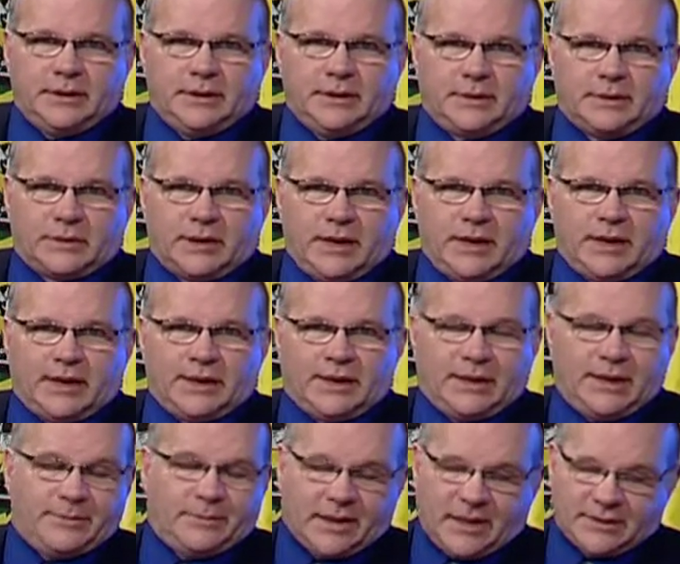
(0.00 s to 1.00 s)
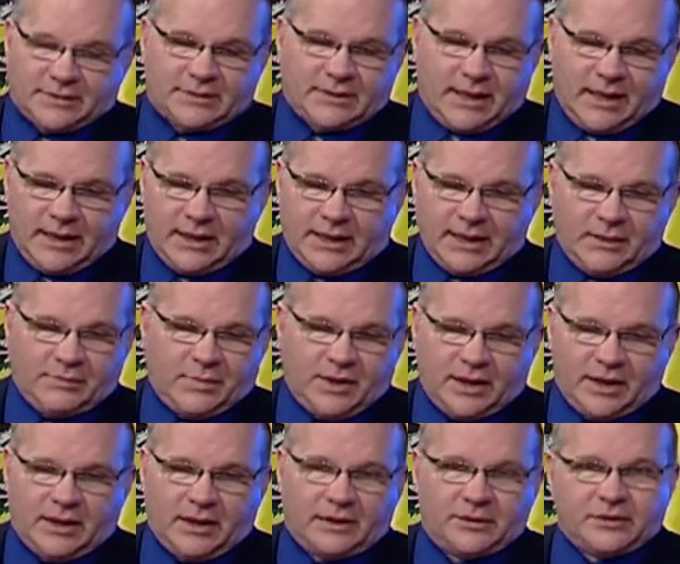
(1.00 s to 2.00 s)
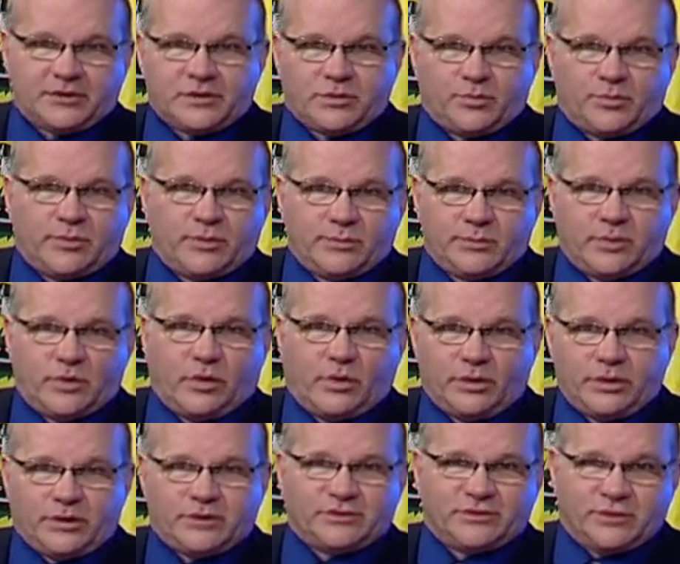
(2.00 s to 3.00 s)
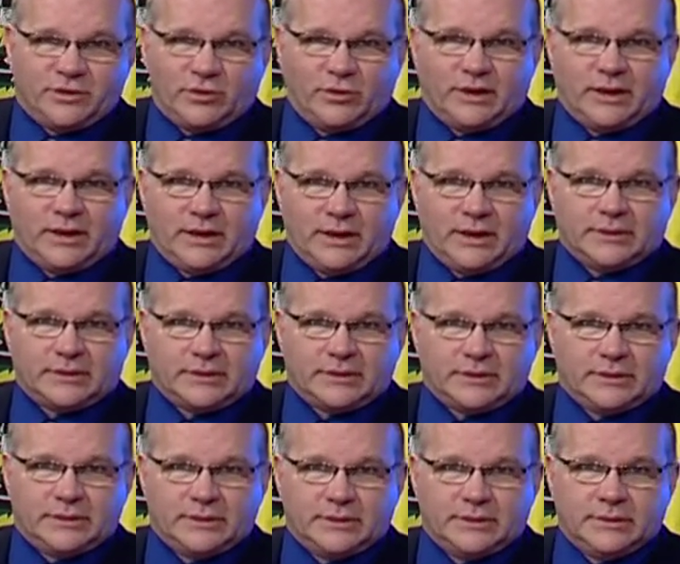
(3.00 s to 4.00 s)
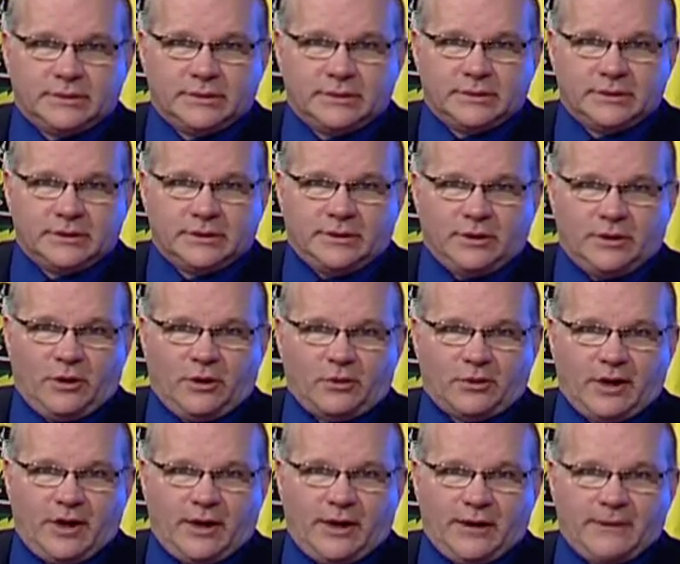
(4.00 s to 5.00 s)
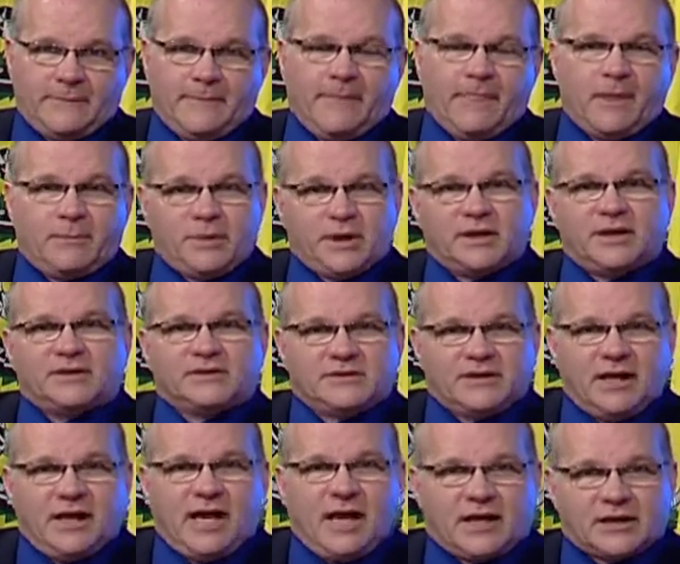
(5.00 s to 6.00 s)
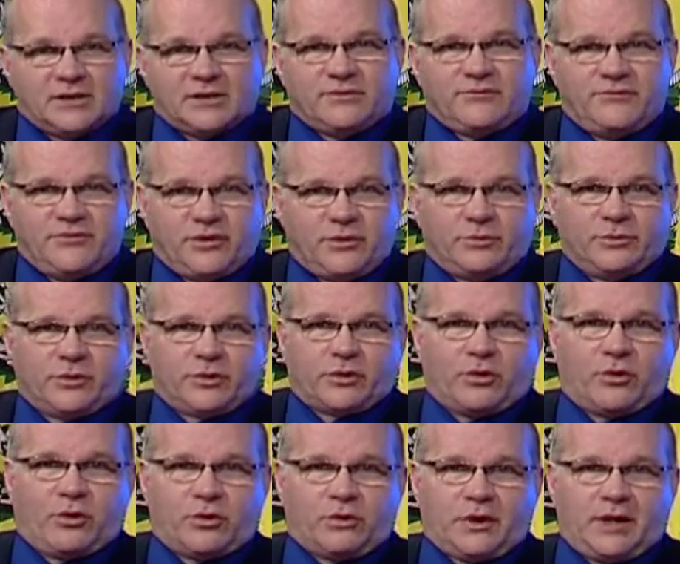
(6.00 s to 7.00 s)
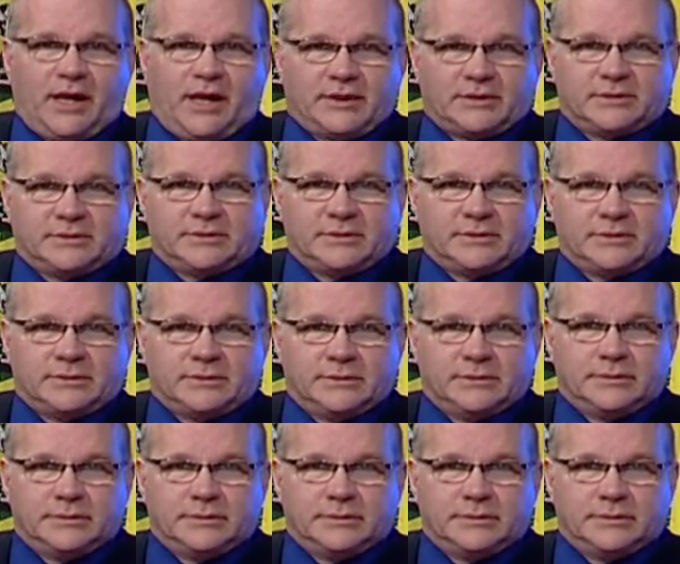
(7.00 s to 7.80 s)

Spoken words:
Okay, and I'm not saying anybody on the Supreme Court is doing this, okay, because they actually film their court cases.